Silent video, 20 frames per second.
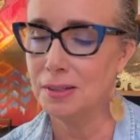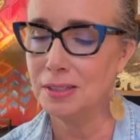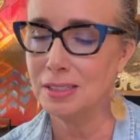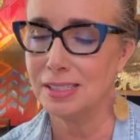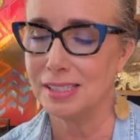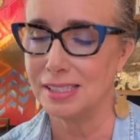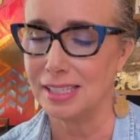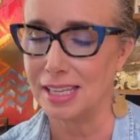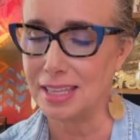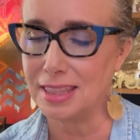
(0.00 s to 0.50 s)

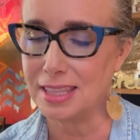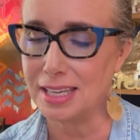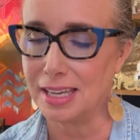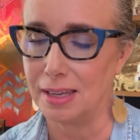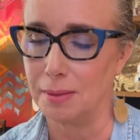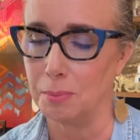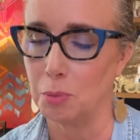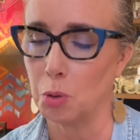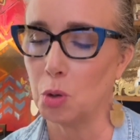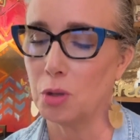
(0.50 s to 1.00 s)
see
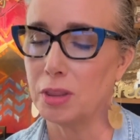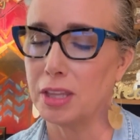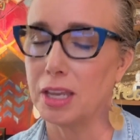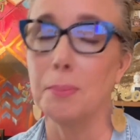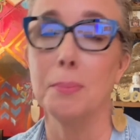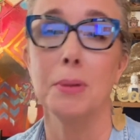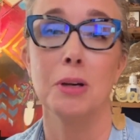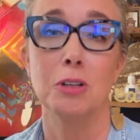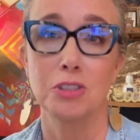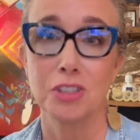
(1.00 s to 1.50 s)
them or the
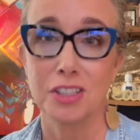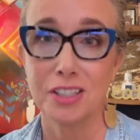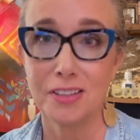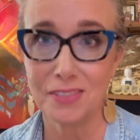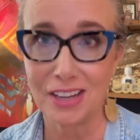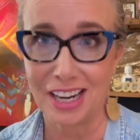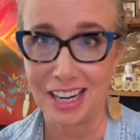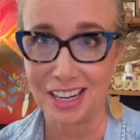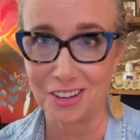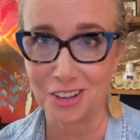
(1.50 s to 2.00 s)
emotion of
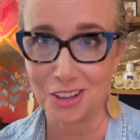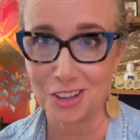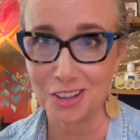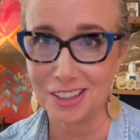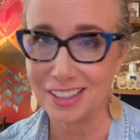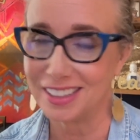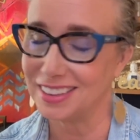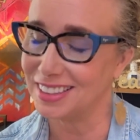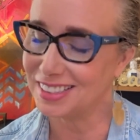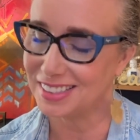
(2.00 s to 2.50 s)

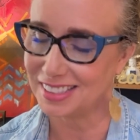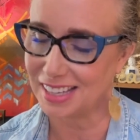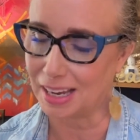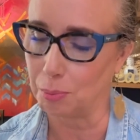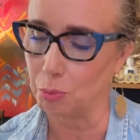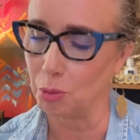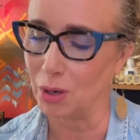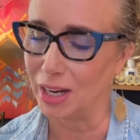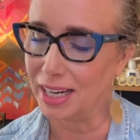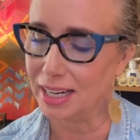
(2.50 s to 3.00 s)
anger in the
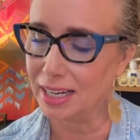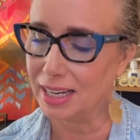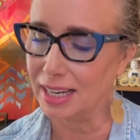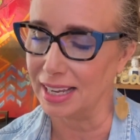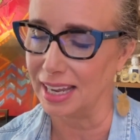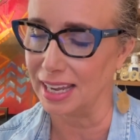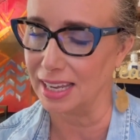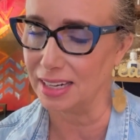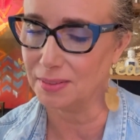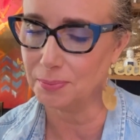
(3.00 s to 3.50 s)
same way
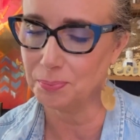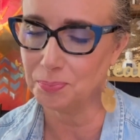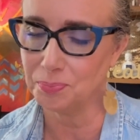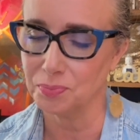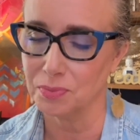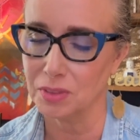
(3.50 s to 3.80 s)
again.